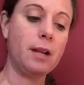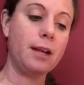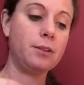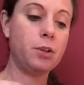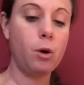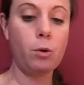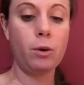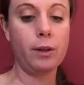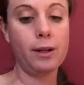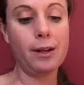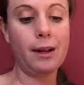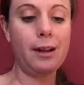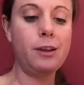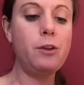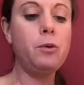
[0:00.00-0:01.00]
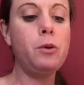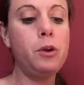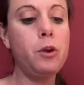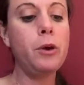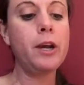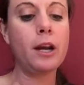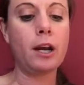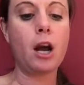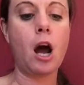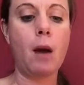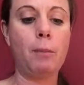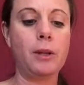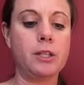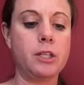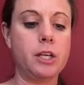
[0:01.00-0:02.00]
not totally. You can
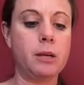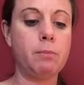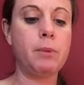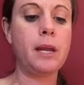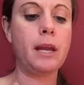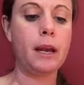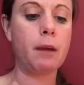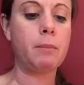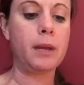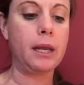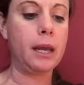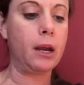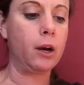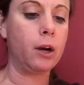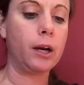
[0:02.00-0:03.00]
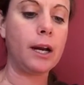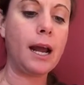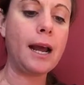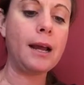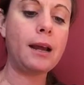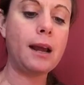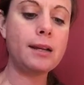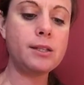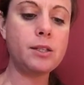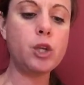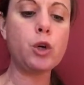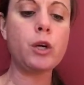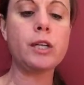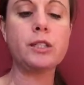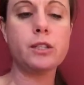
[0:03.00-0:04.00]
accomplish it being a beginner, and I
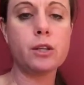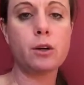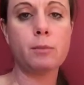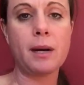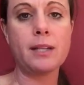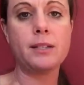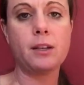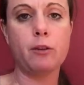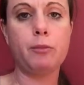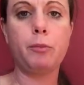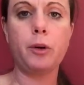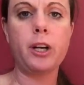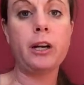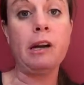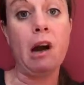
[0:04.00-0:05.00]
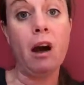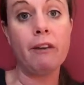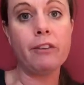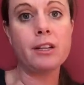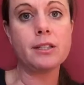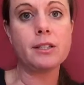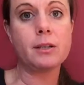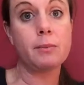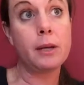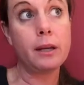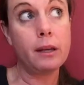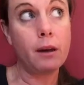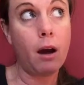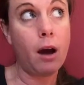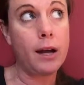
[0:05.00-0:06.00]
still consider myself pretty novice, to
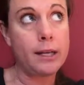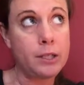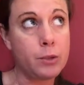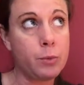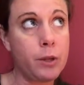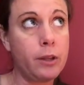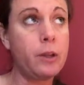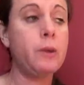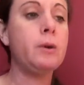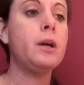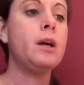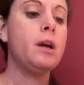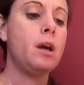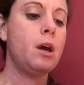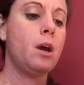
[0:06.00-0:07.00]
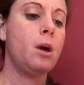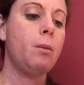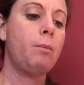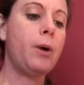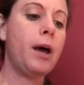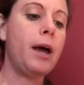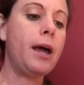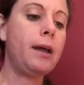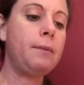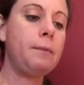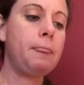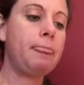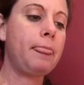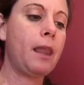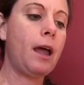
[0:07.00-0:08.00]
be honest with you. But
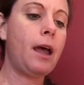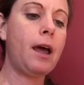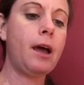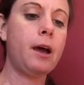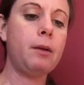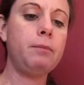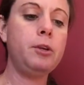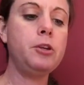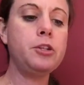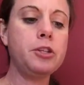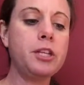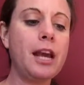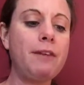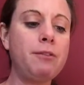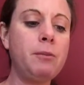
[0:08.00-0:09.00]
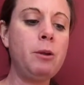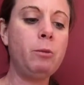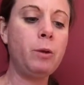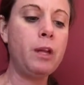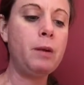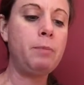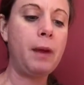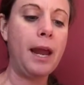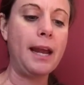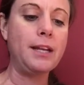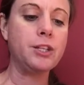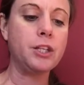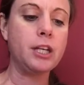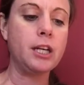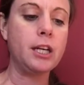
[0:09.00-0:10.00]
you just have to be really
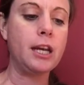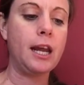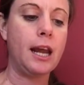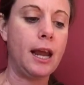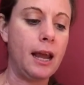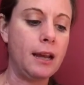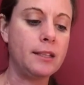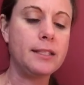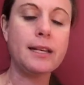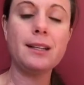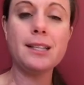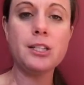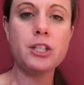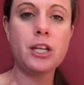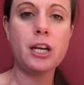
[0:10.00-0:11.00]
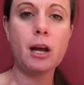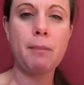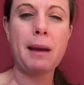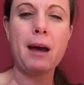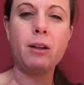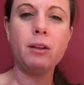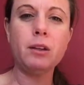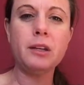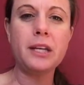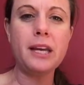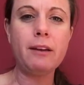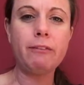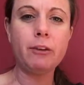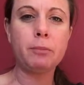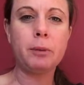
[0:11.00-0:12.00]
patient and diligent about
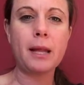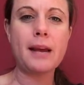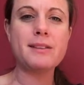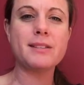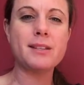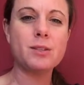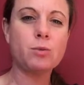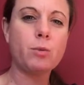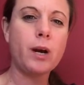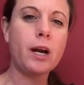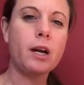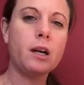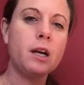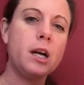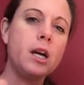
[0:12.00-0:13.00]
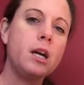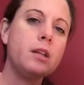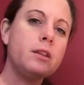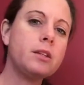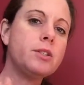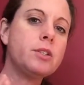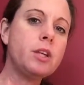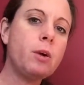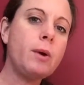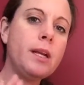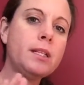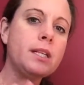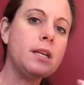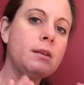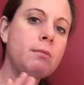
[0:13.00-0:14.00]
looking for places where the
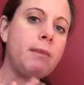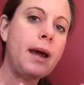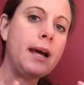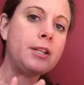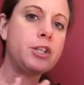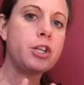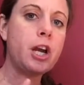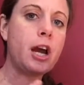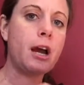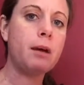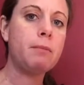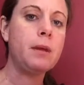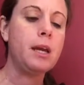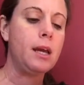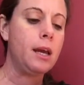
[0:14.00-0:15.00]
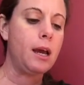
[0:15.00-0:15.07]
sewing didn't match up.